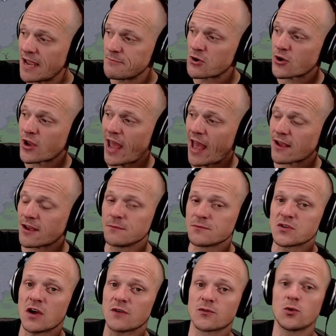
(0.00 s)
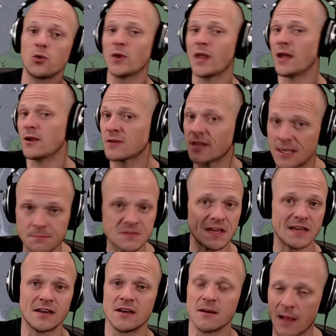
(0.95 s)
your cat comes off cooldown, keep
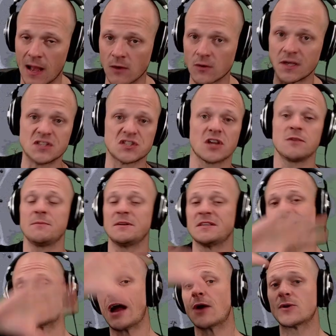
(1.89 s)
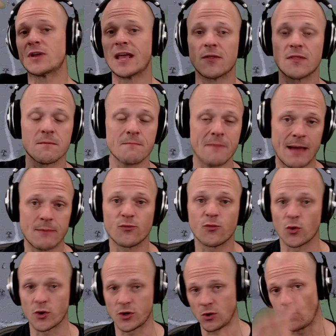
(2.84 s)
sending him out. He's going to be scouting out the map
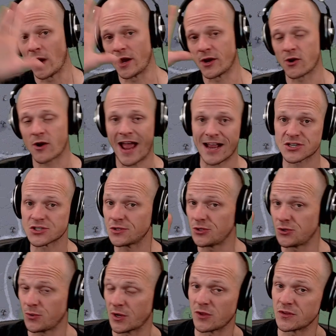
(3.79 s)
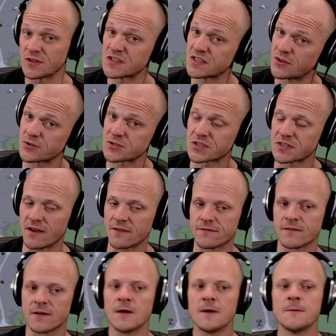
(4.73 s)
for you while you're actually doing all this other stuff.
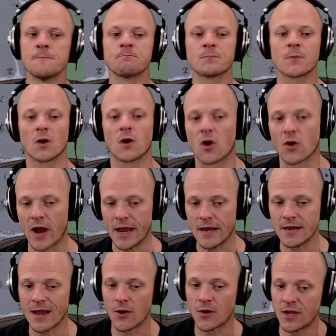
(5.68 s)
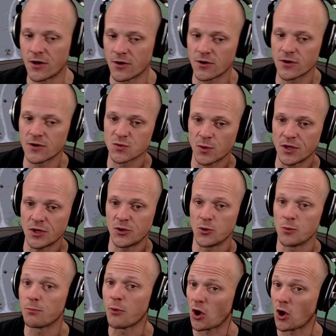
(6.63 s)
All right, now here is what you do.
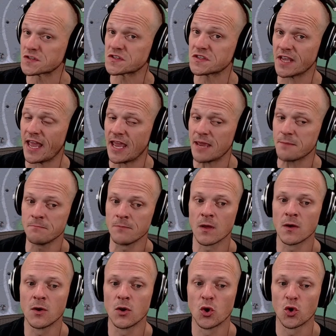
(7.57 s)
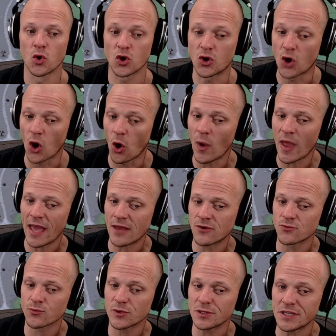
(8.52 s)
Pause the game. Go ahead
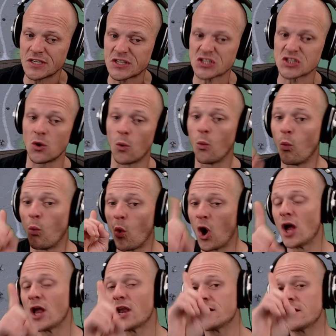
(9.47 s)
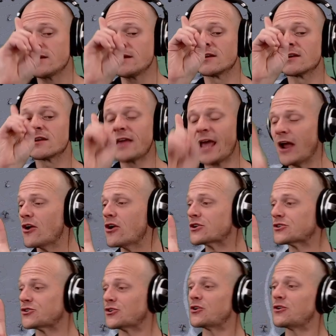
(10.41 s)
and release the one
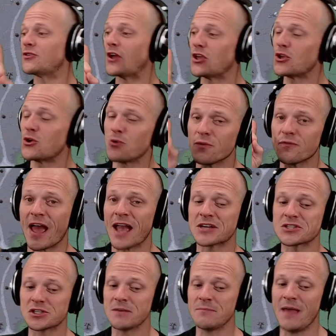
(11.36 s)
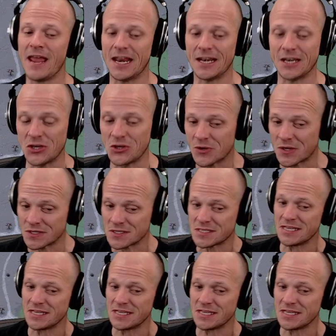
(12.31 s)
character that you have actually made, and you can see